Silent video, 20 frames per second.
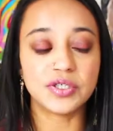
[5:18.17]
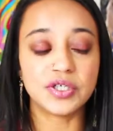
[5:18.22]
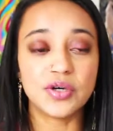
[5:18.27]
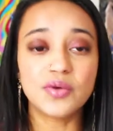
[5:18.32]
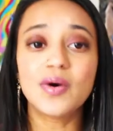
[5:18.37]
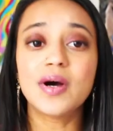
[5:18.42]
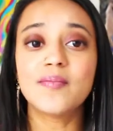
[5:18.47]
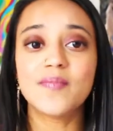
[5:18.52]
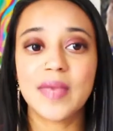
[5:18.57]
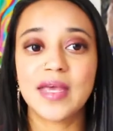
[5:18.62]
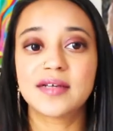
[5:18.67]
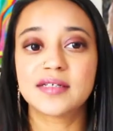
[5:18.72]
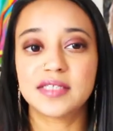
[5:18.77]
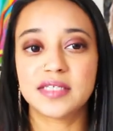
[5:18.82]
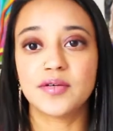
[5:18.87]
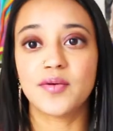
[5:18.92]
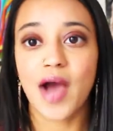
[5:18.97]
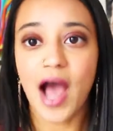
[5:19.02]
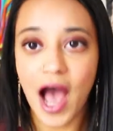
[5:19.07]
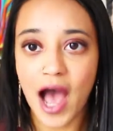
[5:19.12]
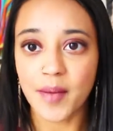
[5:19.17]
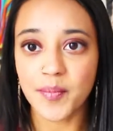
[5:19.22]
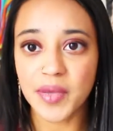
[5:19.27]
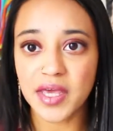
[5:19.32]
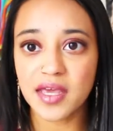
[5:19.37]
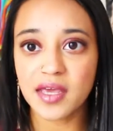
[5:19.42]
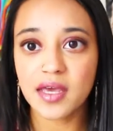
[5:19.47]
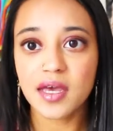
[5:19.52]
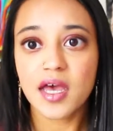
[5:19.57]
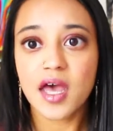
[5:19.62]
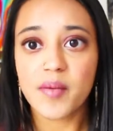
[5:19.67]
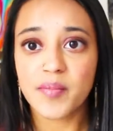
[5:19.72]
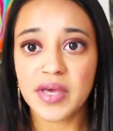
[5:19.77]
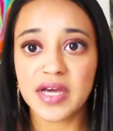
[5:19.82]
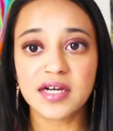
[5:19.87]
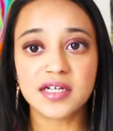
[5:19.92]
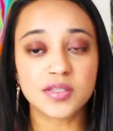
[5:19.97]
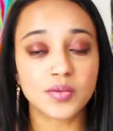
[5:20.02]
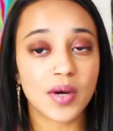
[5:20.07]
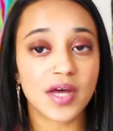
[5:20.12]
Do what makes you happy,
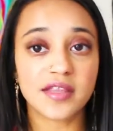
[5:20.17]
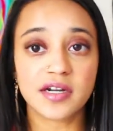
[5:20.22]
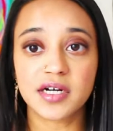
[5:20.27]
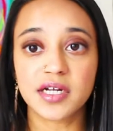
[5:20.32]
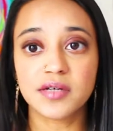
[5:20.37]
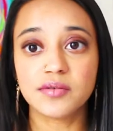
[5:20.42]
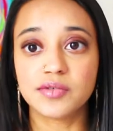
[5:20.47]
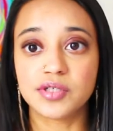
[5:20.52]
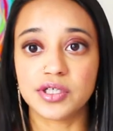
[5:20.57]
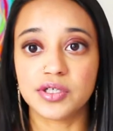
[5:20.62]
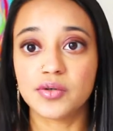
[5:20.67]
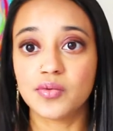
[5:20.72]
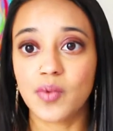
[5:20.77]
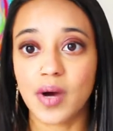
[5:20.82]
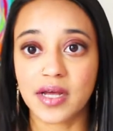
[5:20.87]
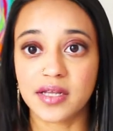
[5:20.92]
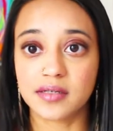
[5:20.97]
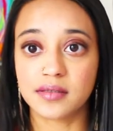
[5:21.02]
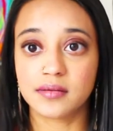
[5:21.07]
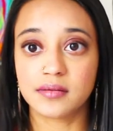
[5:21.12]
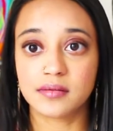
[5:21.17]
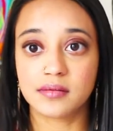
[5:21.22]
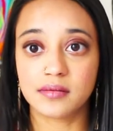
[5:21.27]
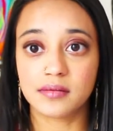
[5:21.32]
because whether you do what